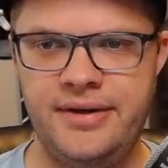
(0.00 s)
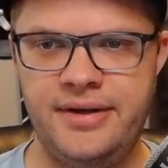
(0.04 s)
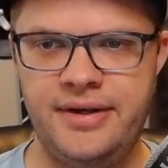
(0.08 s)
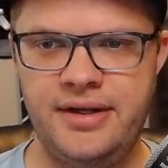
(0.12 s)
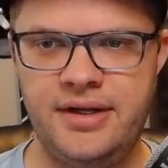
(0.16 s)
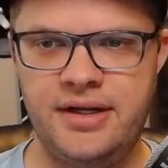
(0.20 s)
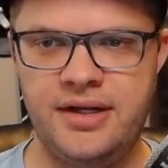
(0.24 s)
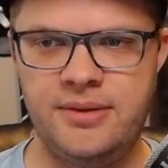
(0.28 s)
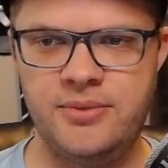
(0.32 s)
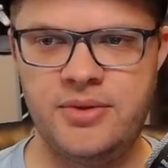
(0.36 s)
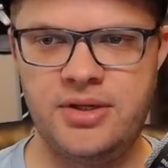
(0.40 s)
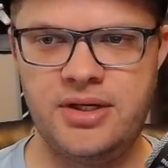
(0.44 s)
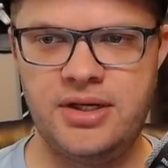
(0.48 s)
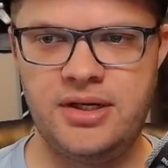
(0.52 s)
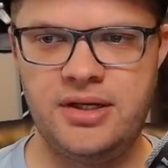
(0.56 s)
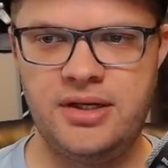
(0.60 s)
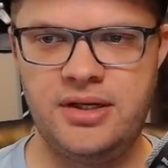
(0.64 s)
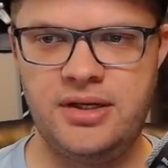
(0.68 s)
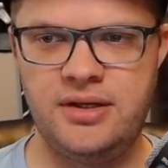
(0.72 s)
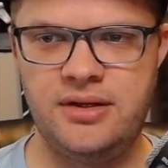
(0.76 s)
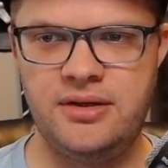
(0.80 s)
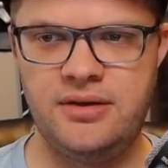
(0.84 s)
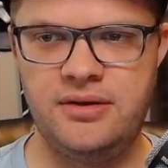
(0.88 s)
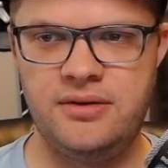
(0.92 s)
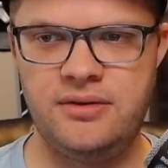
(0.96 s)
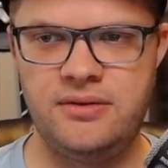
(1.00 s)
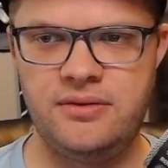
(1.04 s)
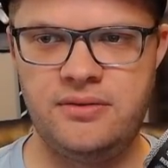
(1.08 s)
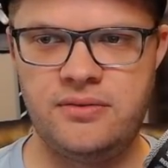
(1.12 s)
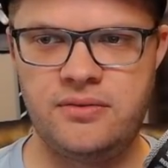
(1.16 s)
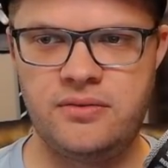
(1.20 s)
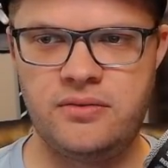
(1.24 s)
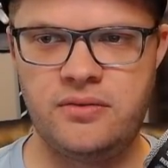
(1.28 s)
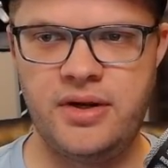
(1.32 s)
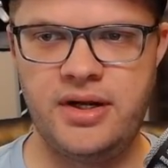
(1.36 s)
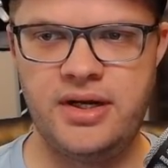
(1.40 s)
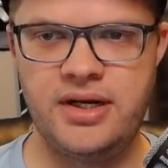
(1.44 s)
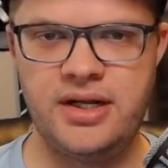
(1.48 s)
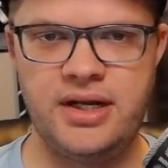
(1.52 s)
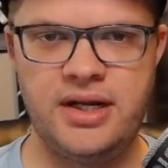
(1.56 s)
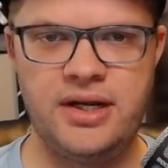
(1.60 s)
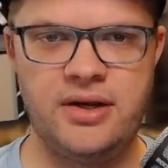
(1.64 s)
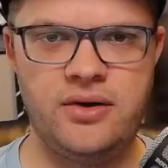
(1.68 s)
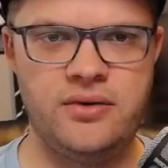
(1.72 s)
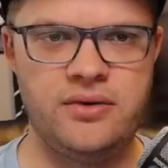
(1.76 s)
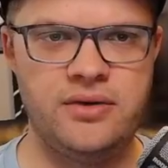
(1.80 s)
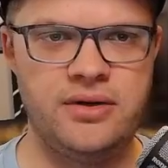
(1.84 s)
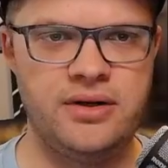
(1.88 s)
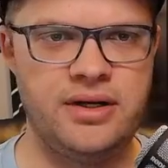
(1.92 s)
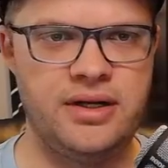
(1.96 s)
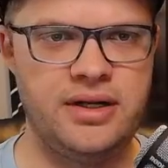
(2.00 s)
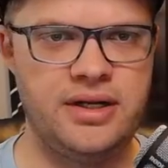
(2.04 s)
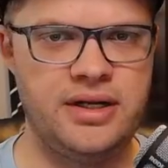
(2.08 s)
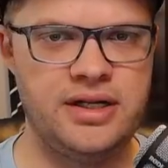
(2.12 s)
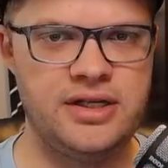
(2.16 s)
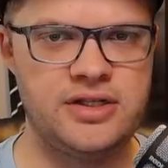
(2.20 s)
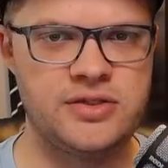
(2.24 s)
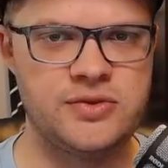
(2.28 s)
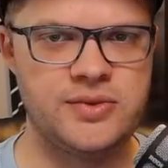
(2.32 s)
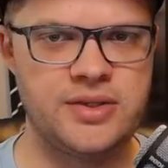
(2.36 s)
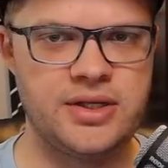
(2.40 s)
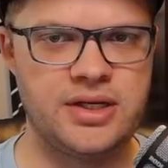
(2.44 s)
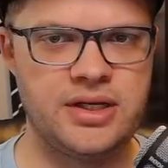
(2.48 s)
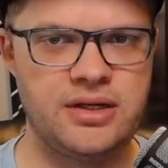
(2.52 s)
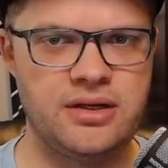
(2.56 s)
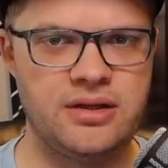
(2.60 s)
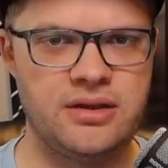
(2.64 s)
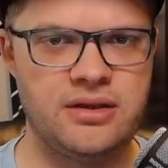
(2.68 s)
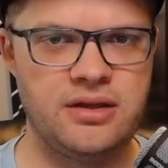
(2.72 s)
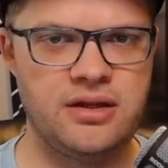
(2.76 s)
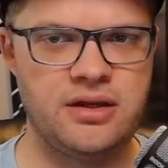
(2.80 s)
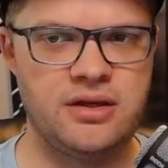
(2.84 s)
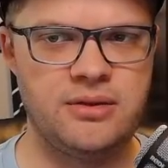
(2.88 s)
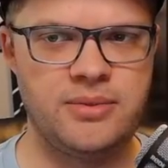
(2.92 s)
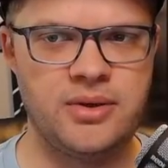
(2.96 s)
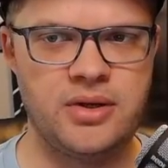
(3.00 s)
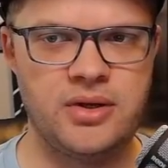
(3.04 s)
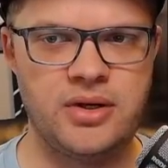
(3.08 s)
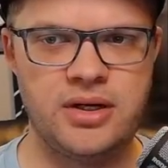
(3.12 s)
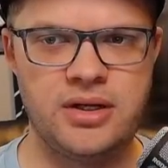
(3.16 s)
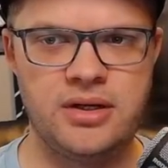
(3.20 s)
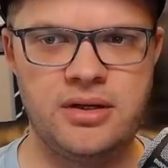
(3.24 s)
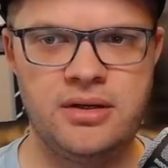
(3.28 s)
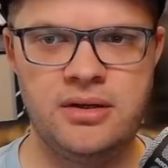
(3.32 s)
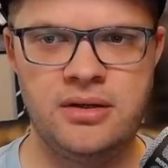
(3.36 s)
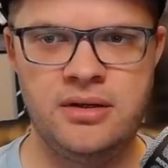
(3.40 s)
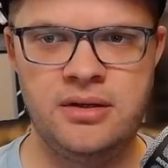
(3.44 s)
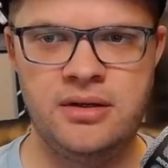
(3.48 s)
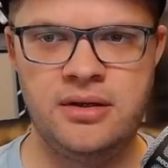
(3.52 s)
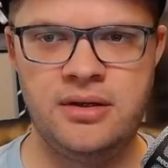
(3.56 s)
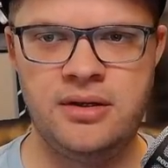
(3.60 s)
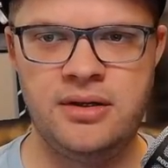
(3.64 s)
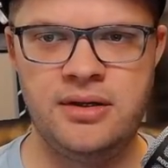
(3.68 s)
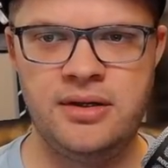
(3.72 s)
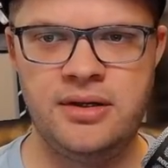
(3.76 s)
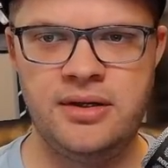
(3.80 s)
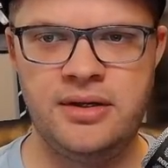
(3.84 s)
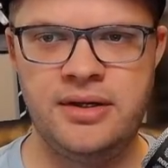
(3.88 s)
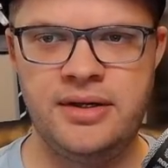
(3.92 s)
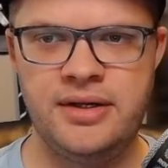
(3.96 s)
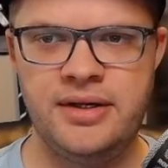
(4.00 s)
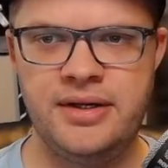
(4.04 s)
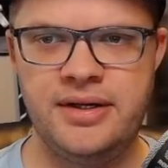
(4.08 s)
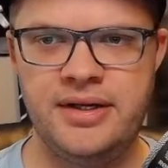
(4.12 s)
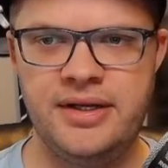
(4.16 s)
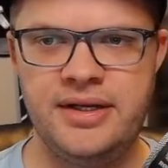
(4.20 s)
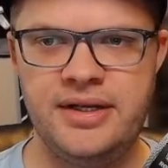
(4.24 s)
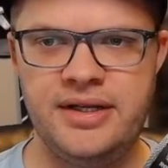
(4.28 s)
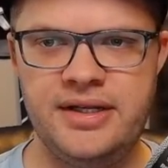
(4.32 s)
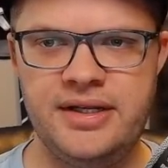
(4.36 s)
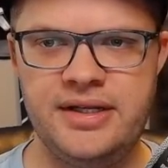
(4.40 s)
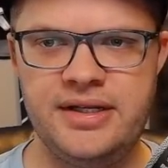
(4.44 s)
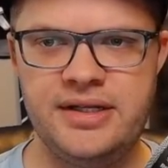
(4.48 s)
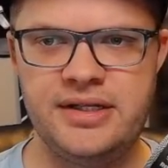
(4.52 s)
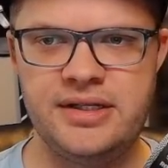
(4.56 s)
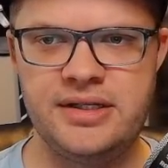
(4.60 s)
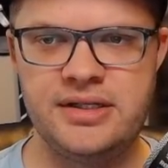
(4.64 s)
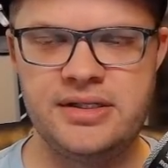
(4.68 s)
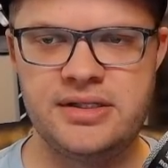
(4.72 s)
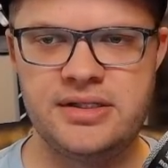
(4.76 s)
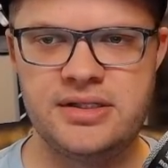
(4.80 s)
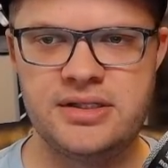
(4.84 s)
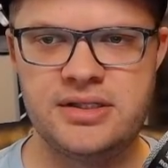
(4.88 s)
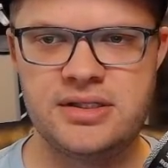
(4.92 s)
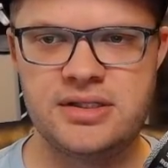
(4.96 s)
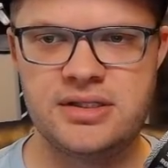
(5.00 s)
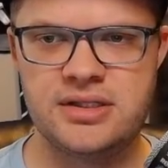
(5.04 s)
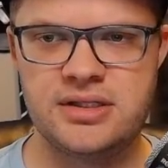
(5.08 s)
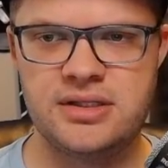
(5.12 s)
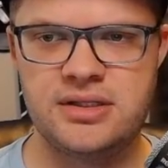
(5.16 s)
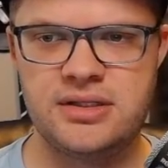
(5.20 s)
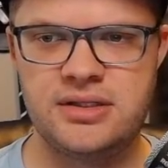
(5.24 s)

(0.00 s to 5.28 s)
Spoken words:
and I'm going to write it out as we kind of think about it, is